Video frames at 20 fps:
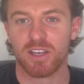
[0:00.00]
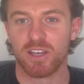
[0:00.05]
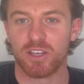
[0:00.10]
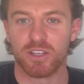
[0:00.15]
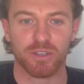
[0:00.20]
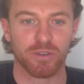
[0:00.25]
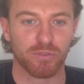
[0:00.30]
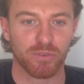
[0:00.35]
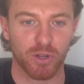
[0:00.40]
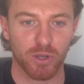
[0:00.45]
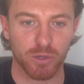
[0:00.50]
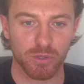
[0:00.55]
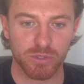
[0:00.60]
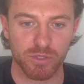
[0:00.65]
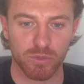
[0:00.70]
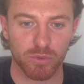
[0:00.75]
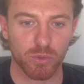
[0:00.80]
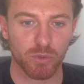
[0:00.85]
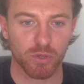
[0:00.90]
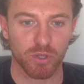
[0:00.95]
your flows
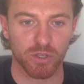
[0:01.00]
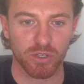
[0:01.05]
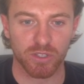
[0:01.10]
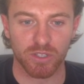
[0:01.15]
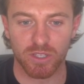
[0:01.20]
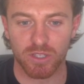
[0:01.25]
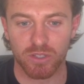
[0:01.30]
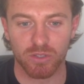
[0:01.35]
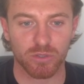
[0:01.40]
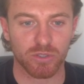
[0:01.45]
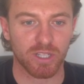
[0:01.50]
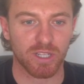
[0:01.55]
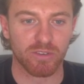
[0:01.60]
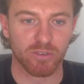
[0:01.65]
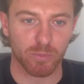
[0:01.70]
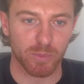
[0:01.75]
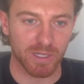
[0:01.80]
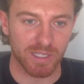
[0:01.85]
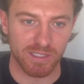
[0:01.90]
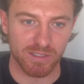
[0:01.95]
are all good, your
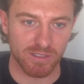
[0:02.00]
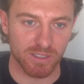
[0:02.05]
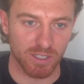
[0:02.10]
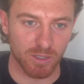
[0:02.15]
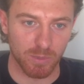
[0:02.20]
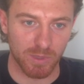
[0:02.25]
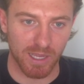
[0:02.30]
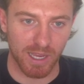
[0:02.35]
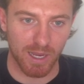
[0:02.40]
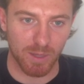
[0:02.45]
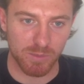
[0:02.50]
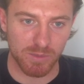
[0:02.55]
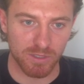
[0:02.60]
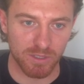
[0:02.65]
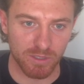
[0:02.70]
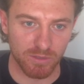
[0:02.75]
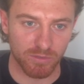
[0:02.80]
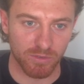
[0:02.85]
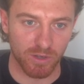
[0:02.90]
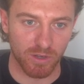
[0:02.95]
deliverability is going to be
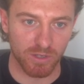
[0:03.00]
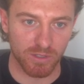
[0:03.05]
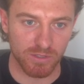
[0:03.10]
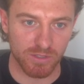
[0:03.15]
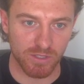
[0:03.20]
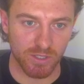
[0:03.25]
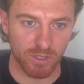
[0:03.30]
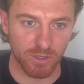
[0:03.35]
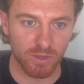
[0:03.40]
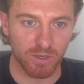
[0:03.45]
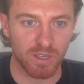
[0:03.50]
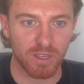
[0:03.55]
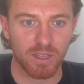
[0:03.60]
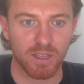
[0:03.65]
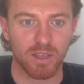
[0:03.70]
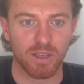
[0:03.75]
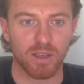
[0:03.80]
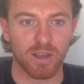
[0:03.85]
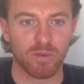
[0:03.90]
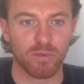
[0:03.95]
absolutely fine. So
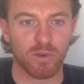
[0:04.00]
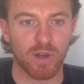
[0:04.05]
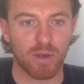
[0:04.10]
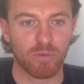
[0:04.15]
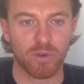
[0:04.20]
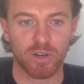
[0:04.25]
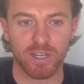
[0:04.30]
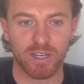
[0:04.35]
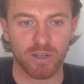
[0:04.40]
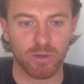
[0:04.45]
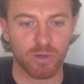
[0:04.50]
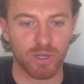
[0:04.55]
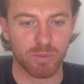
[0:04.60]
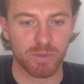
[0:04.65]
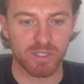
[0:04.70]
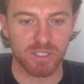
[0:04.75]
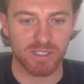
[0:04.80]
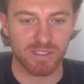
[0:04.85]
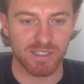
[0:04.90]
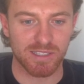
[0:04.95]
running no
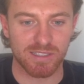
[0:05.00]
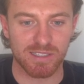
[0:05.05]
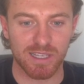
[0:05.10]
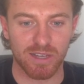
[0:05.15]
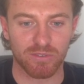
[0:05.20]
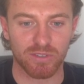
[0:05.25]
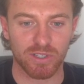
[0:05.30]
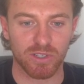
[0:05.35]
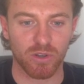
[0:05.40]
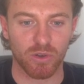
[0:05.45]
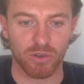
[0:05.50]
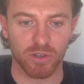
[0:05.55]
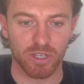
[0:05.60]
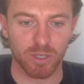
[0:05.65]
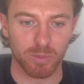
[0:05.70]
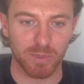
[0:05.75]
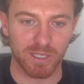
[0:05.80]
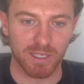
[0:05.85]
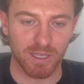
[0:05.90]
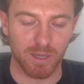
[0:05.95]
images is definitely not going to
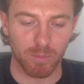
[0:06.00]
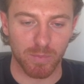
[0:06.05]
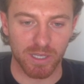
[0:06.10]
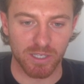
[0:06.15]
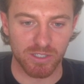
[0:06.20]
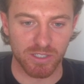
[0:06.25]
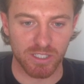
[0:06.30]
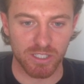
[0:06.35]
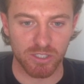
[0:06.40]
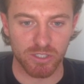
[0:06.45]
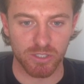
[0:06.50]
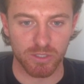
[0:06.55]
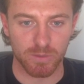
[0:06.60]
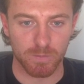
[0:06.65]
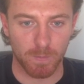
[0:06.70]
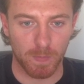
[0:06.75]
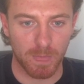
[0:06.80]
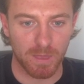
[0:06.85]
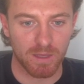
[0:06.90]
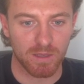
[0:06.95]
be a major issue.
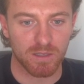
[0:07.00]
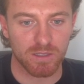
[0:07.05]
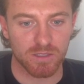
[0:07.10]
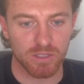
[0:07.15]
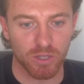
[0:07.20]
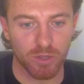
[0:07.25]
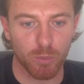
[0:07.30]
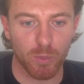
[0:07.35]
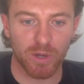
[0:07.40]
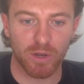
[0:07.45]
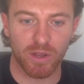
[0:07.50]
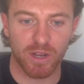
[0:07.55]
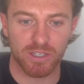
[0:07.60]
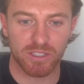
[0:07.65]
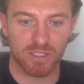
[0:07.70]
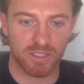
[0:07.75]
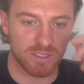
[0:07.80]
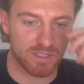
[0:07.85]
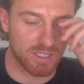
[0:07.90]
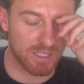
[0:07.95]
So when I
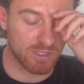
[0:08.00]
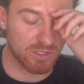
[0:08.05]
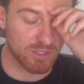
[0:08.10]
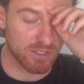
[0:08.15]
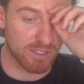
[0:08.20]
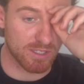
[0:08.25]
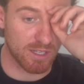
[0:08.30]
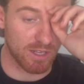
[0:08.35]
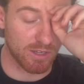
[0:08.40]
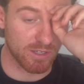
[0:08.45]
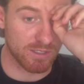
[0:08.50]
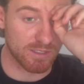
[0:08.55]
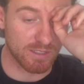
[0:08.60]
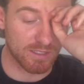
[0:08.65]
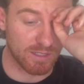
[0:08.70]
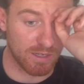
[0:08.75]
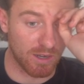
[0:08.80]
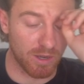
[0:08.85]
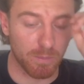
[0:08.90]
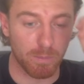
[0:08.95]
actually stick to
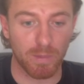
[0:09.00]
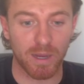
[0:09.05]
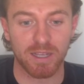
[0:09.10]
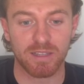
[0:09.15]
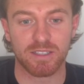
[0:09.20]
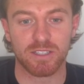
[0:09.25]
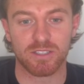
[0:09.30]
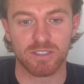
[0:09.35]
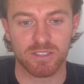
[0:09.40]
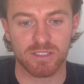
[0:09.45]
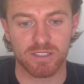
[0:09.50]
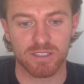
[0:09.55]
slicing, I mainly just